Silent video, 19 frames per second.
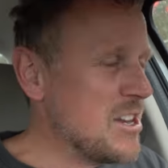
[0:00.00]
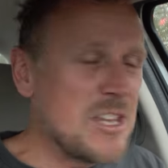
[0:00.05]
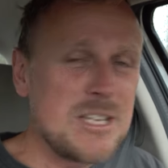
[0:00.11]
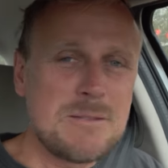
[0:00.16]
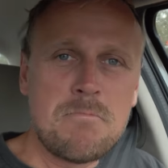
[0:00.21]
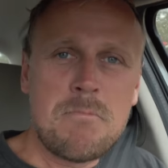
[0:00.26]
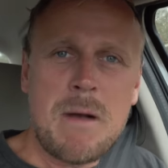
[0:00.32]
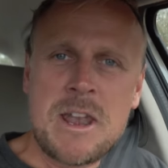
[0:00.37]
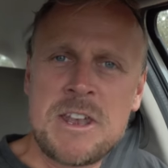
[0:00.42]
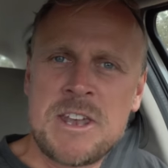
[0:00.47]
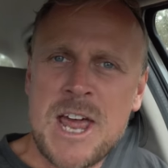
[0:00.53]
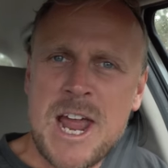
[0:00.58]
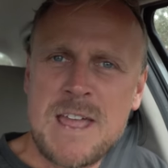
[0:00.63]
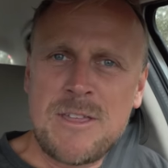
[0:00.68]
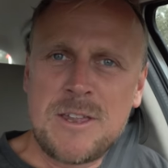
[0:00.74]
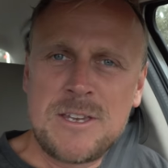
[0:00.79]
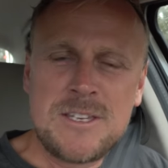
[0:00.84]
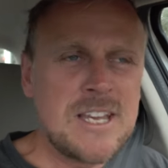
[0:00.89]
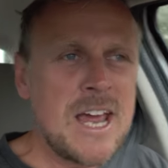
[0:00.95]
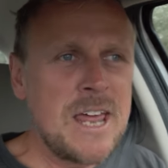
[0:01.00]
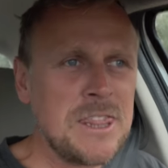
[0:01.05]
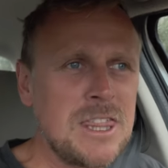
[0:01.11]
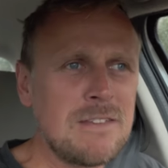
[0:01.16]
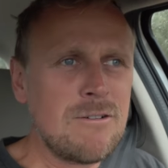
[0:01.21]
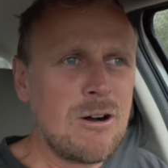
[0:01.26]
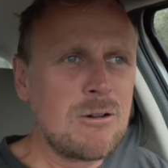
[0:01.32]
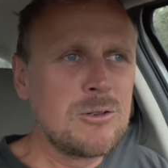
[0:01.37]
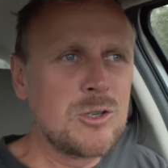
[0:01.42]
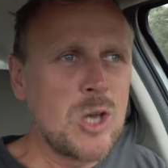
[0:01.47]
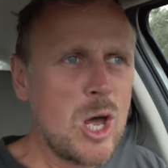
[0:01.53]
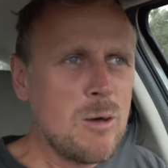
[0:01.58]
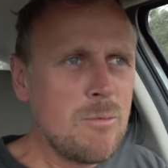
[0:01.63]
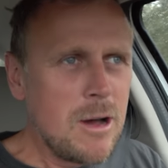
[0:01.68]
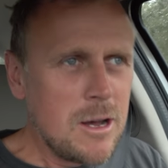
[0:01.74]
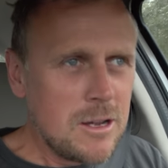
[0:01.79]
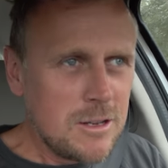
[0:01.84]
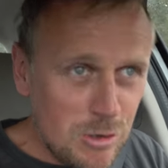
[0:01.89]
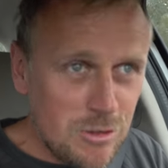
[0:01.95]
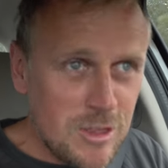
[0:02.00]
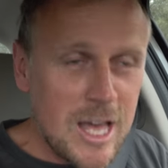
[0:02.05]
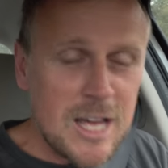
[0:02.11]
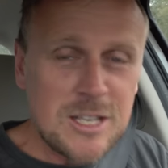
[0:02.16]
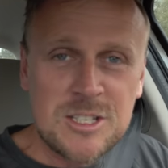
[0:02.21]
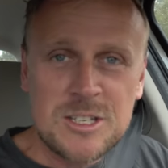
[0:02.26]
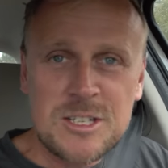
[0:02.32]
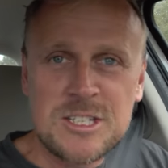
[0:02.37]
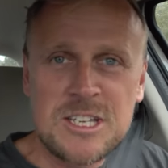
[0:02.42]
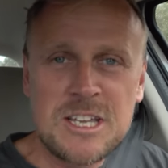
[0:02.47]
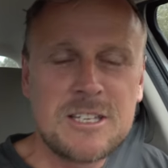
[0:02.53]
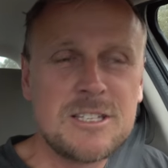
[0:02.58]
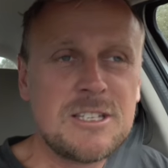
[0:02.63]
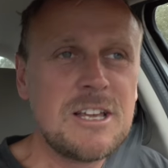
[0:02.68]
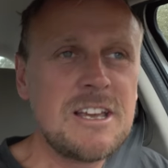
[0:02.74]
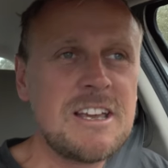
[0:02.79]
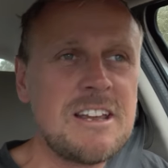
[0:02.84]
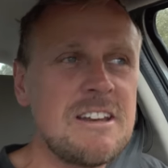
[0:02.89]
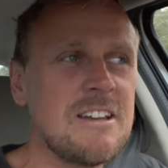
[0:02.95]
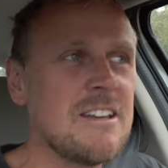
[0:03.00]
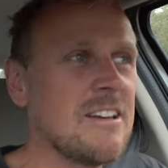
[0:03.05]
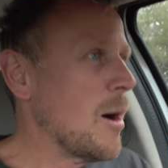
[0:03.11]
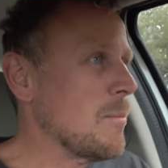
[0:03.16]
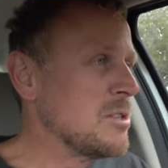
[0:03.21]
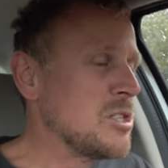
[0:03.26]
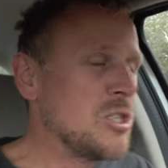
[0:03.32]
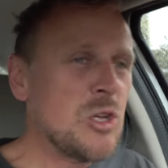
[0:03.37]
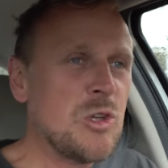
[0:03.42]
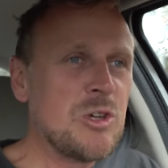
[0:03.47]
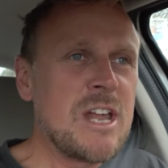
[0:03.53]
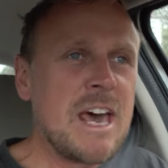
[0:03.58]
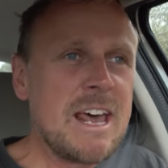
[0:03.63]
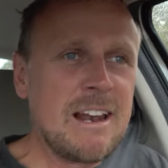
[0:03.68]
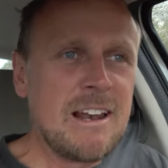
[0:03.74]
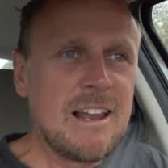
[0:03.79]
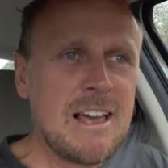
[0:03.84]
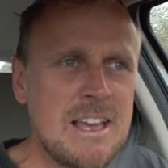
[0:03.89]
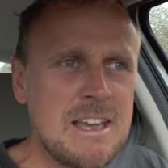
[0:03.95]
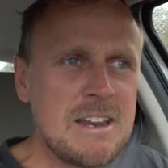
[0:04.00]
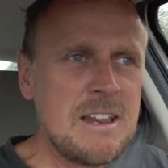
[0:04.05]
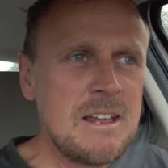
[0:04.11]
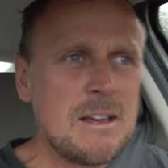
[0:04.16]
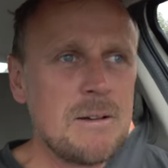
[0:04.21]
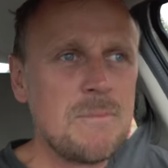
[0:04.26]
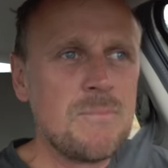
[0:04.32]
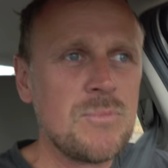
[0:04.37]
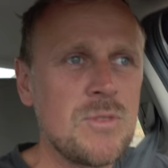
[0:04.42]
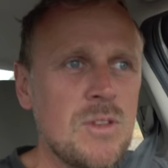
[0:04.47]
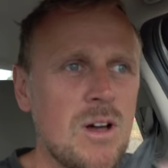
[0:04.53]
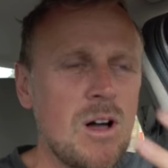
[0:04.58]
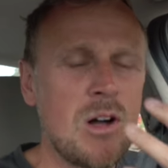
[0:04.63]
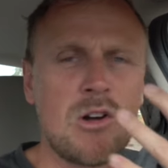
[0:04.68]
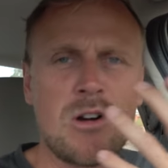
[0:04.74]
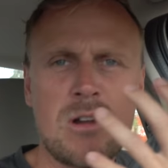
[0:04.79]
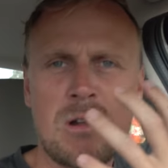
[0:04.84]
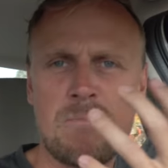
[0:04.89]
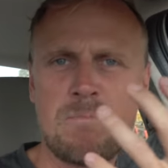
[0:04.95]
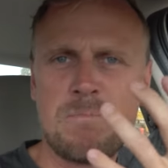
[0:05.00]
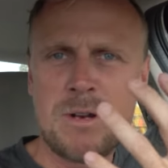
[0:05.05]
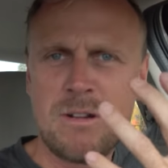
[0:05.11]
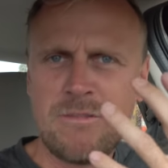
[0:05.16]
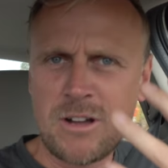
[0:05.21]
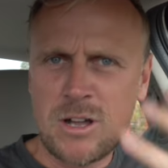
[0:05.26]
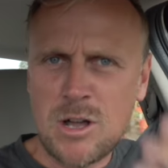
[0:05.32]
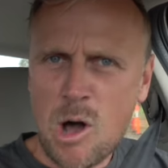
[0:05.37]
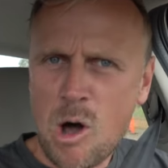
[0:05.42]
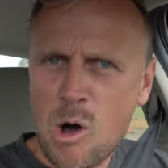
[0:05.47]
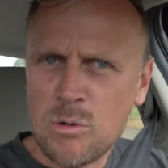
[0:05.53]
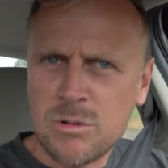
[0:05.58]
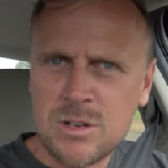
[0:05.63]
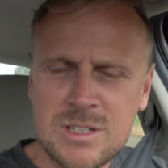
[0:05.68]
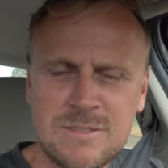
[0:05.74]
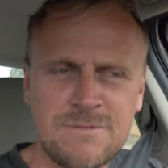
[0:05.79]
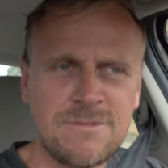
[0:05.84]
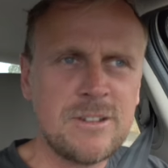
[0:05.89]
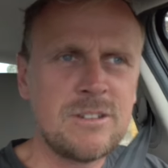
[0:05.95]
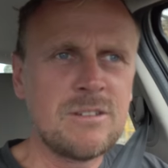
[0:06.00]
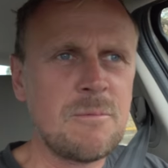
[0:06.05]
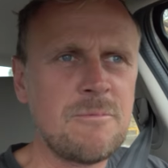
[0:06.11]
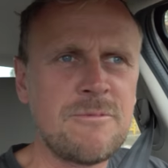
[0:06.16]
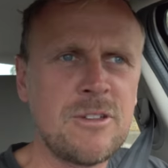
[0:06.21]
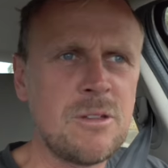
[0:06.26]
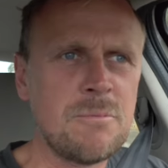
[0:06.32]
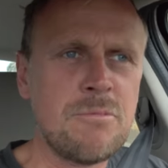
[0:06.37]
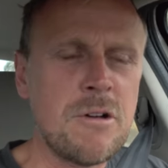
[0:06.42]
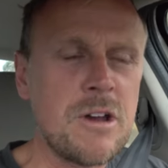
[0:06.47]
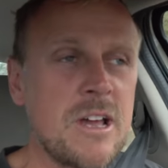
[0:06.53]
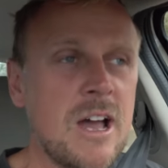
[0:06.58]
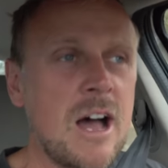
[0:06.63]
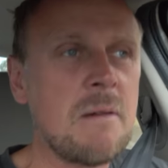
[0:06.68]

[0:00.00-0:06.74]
It is Monday the 10th of October 2016. I'm still in Adelaide. I've got a bit of a cold, it's feel, I'm feeling pretty